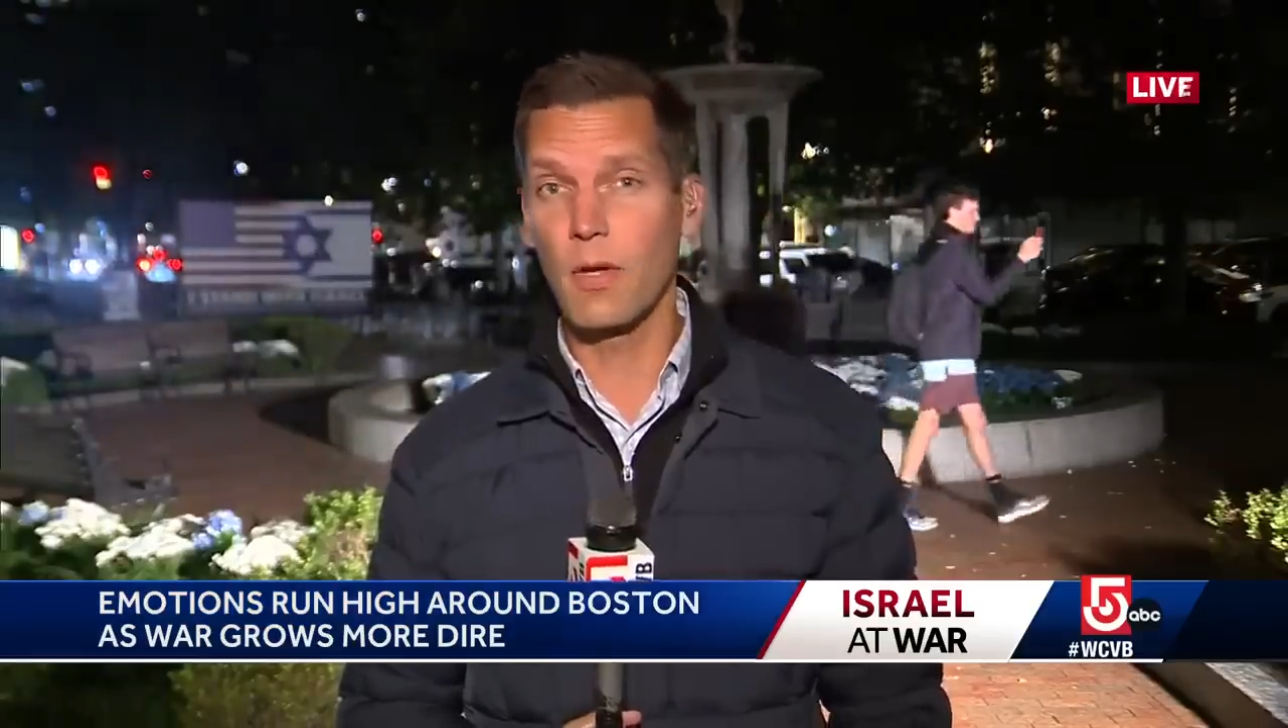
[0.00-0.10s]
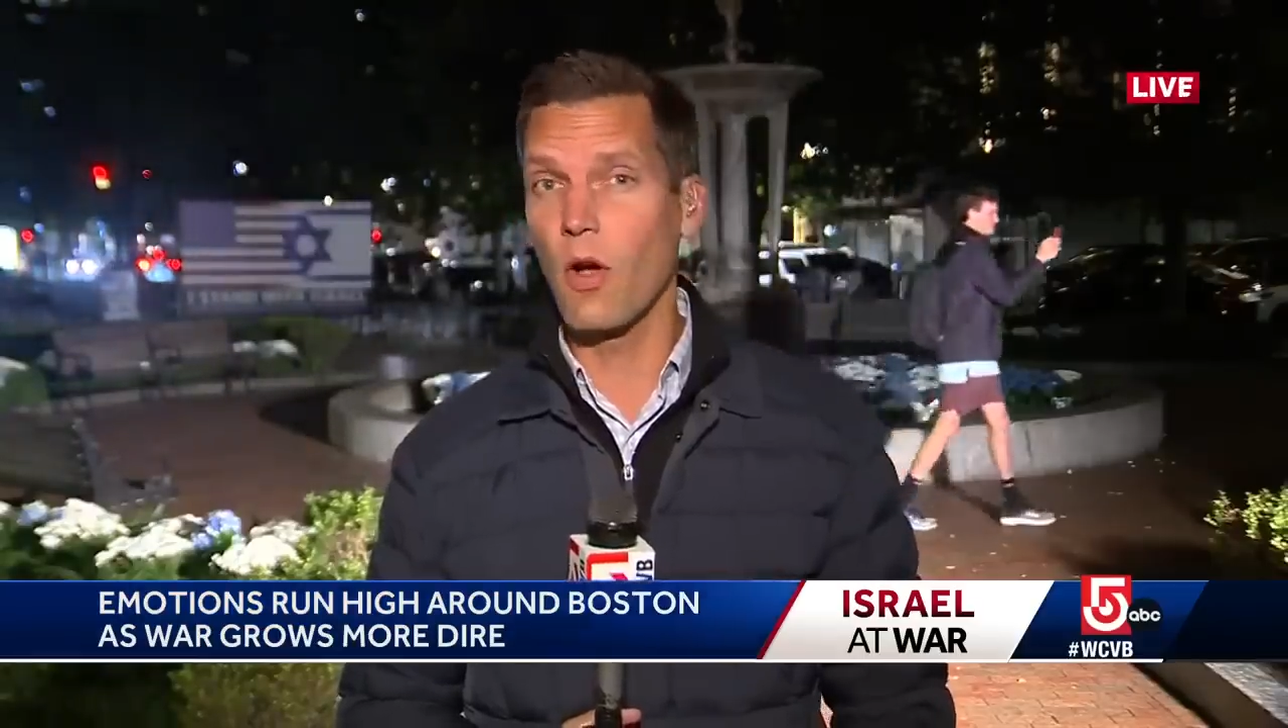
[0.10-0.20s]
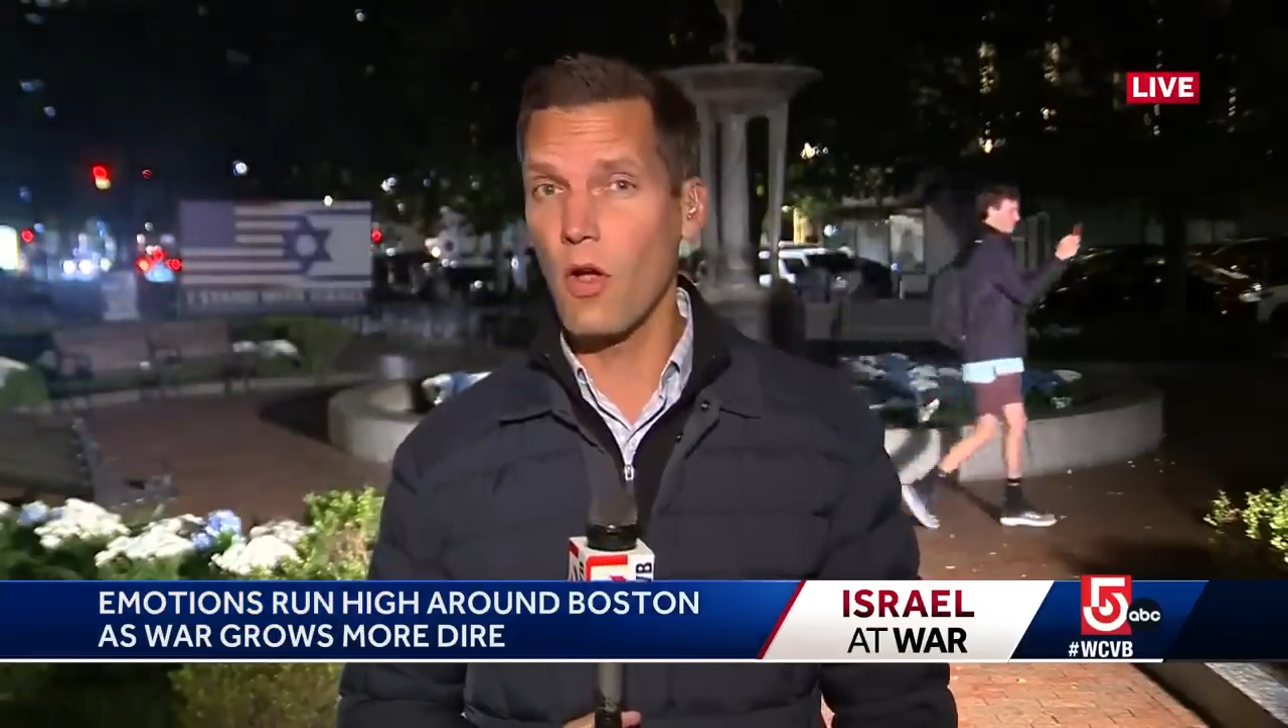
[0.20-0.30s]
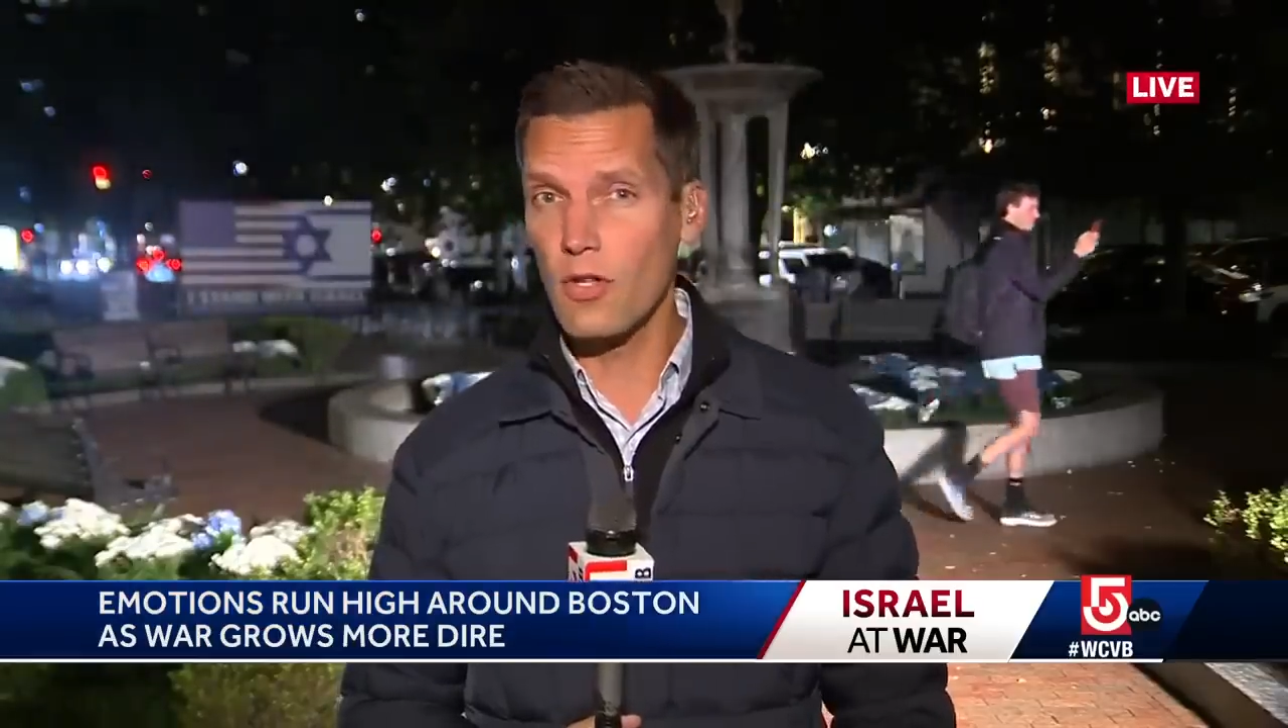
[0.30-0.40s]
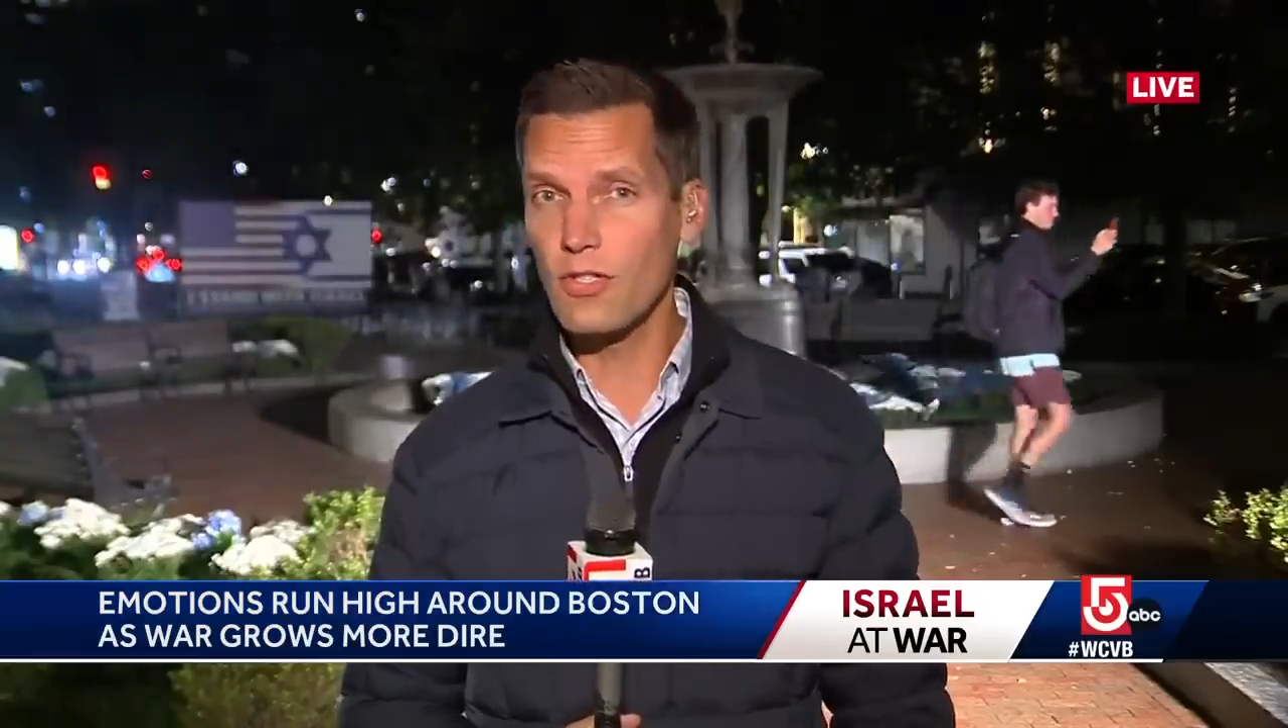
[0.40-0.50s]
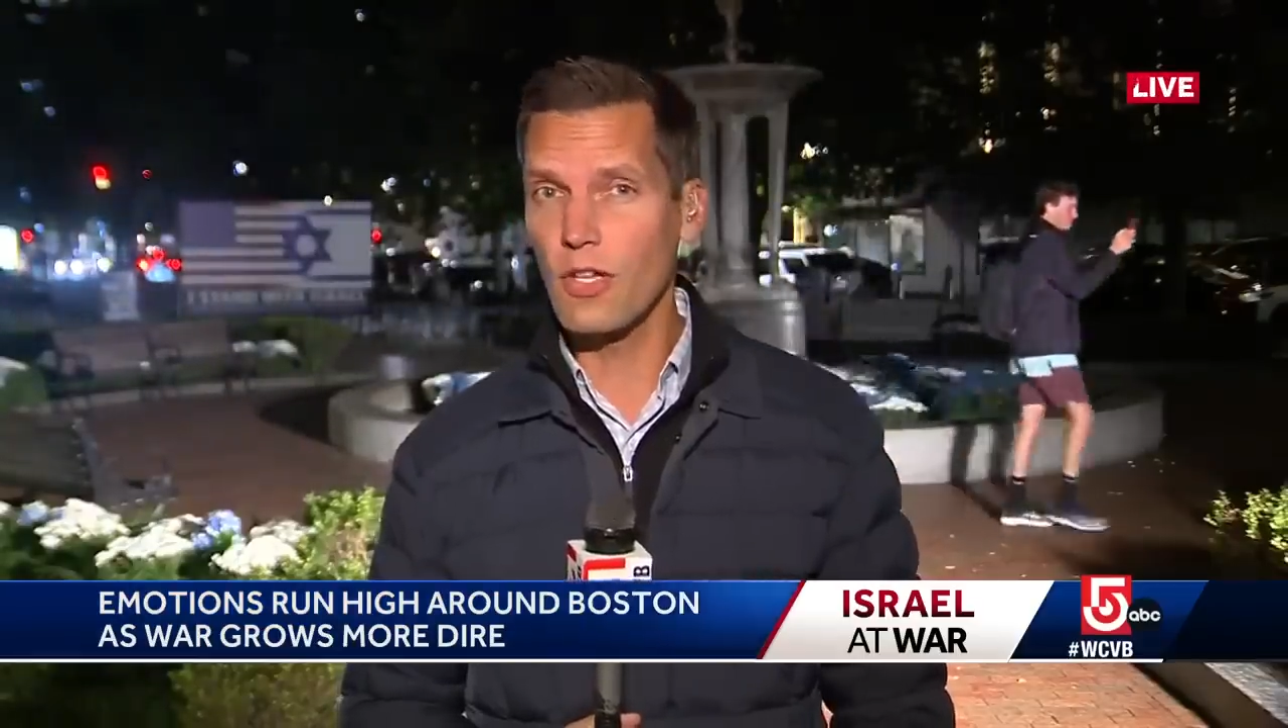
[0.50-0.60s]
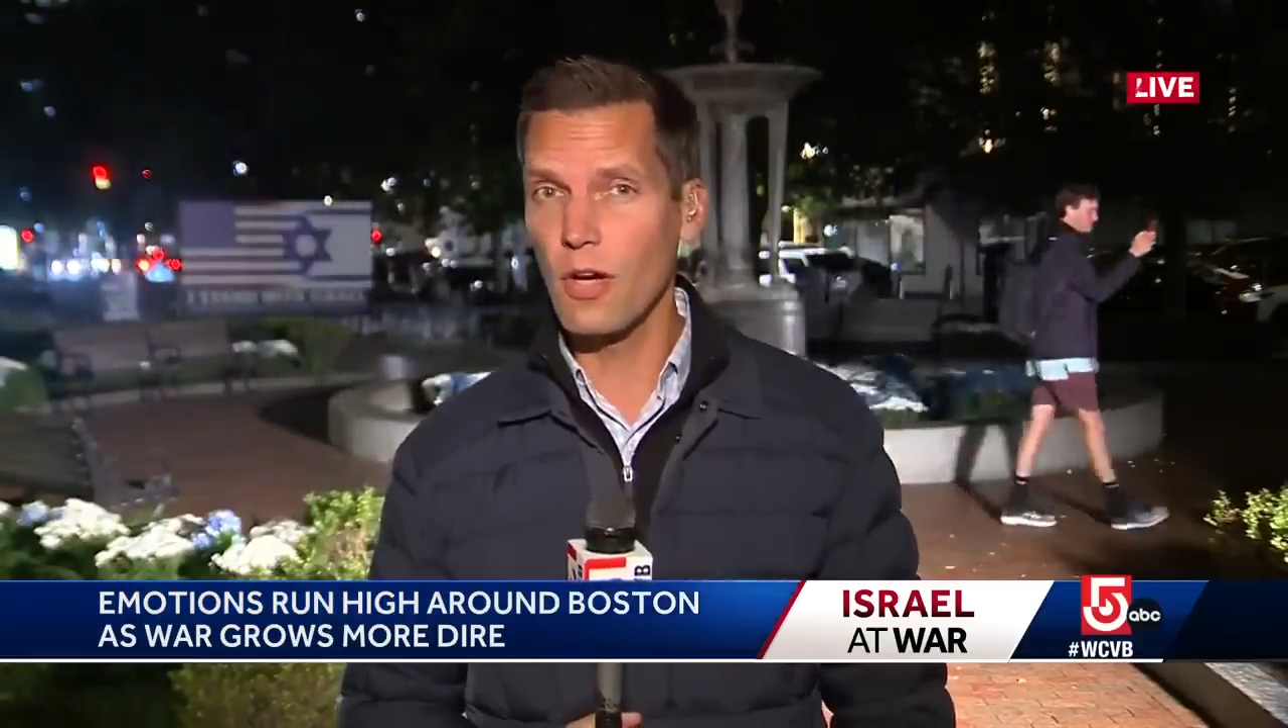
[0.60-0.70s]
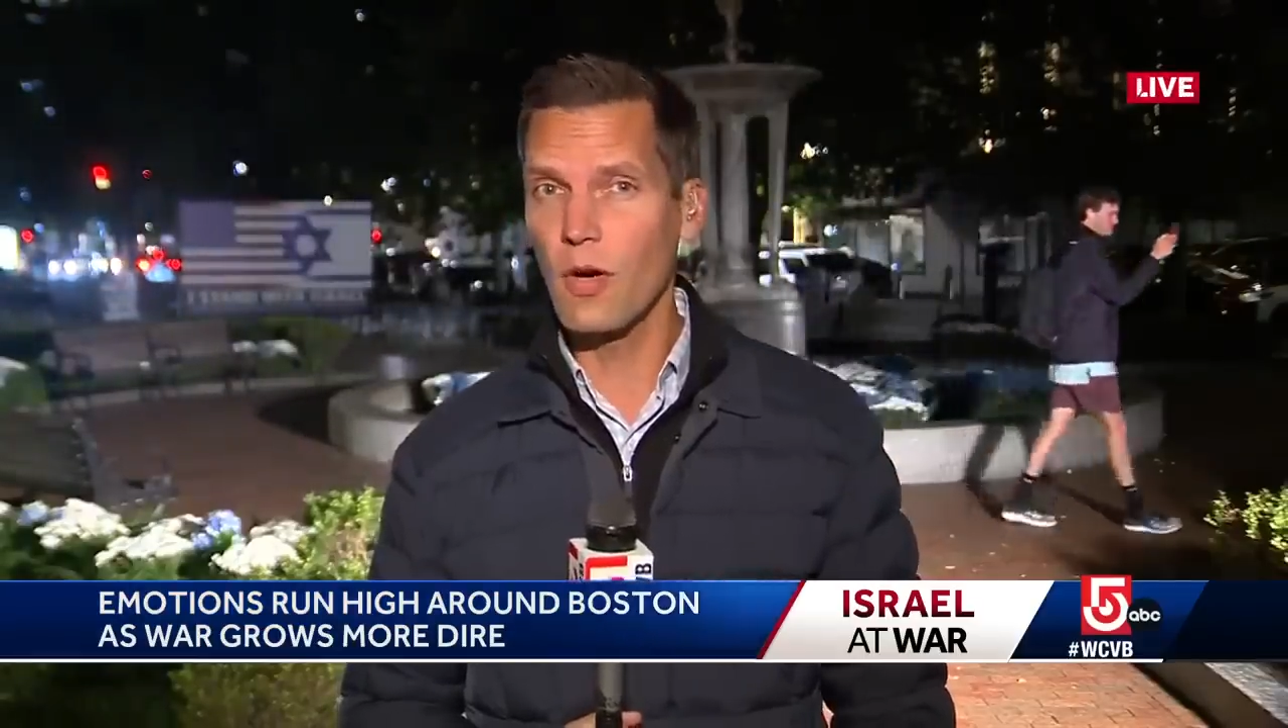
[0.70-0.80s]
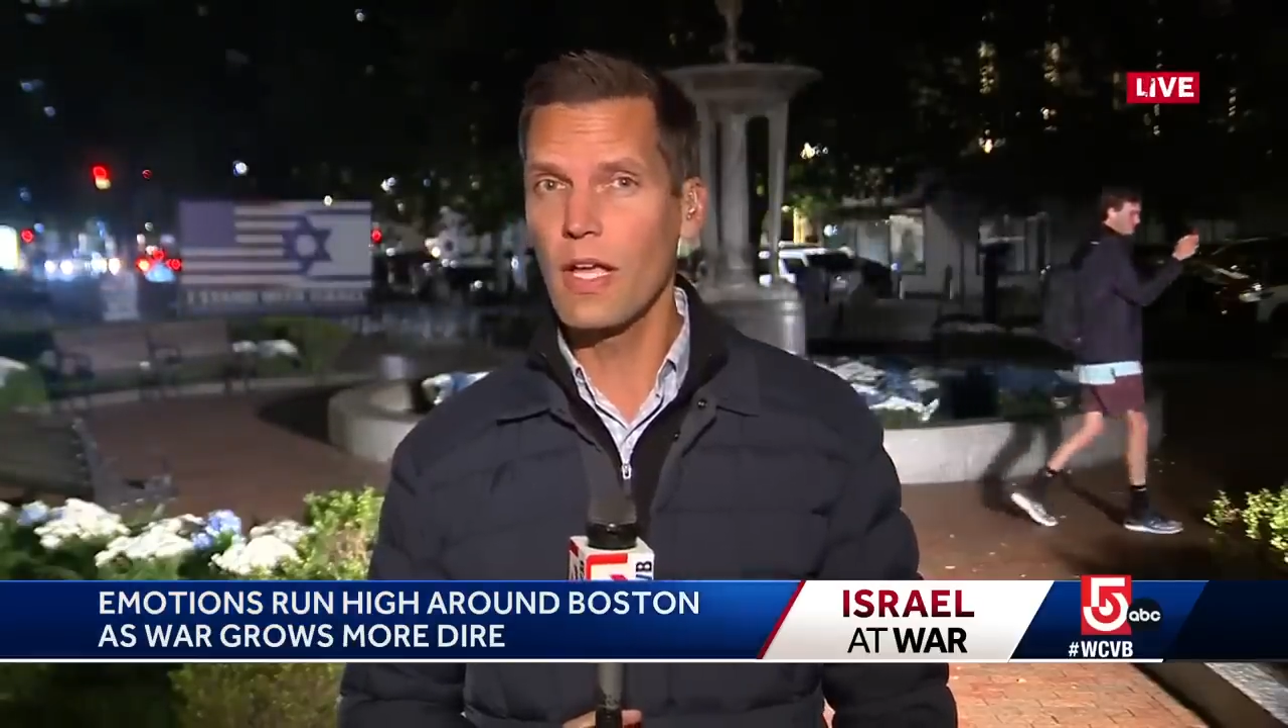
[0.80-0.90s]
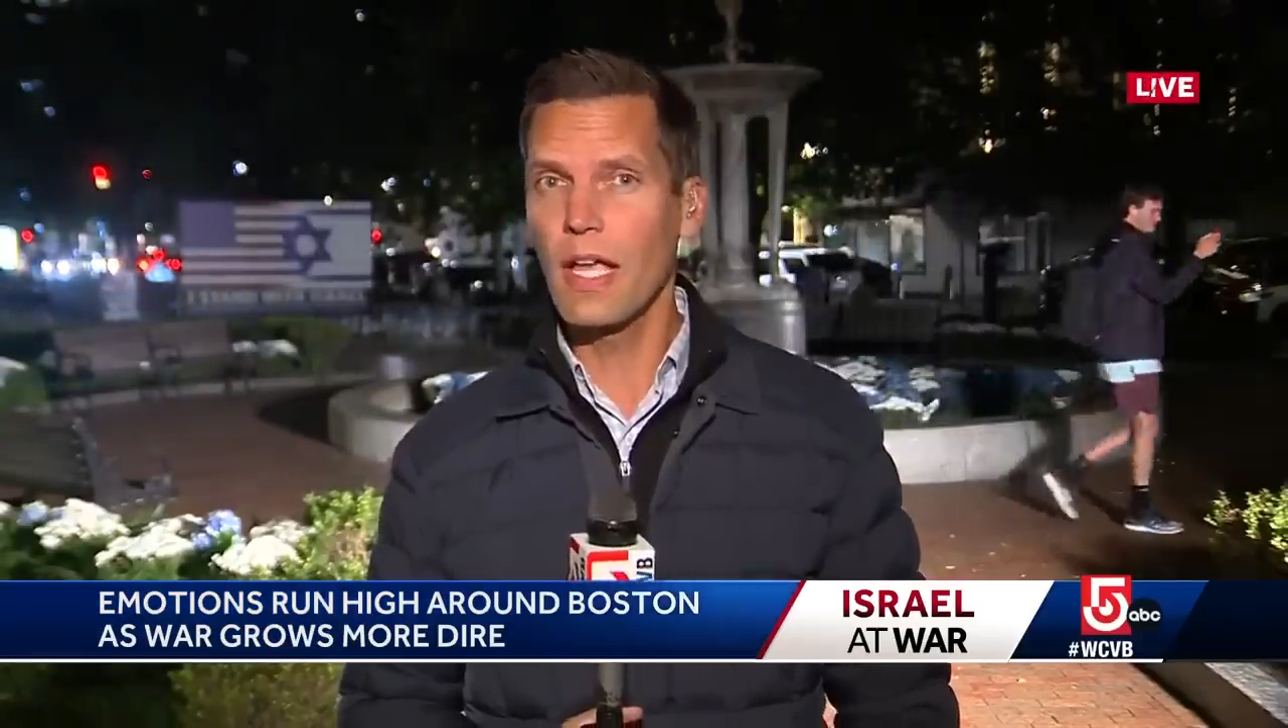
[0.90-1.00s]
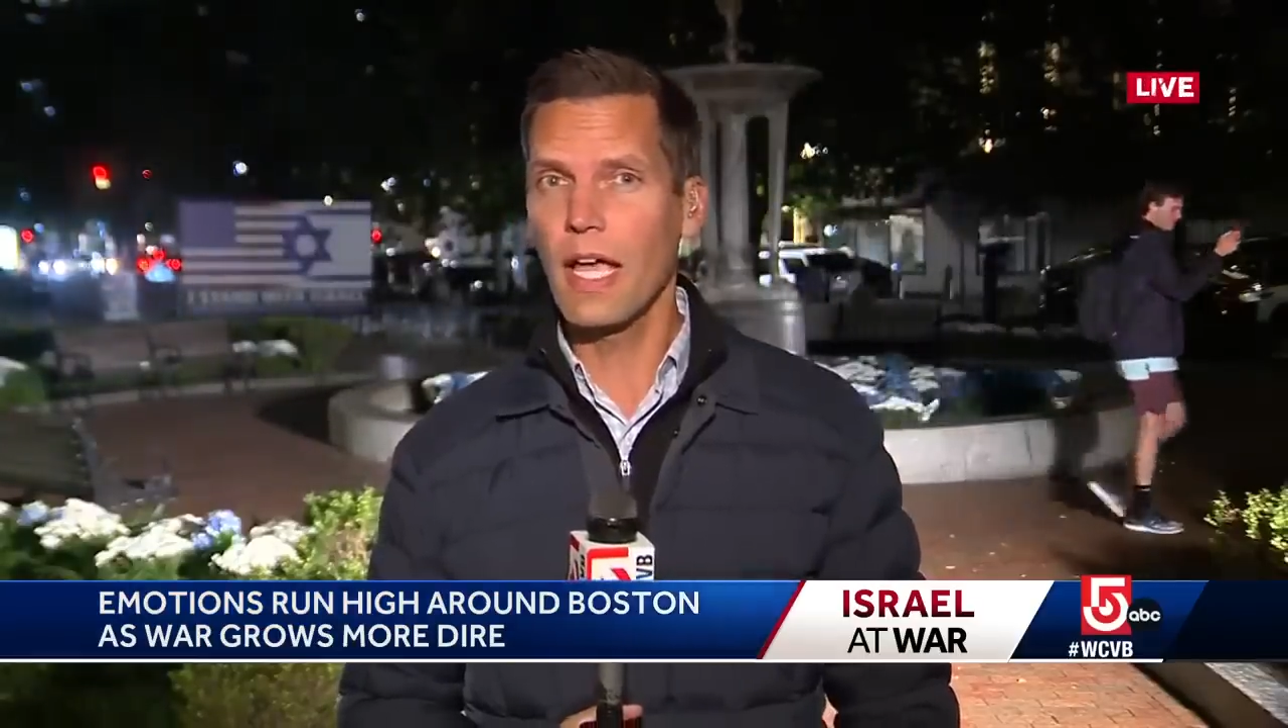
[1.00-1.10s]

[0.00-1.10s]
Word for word: but also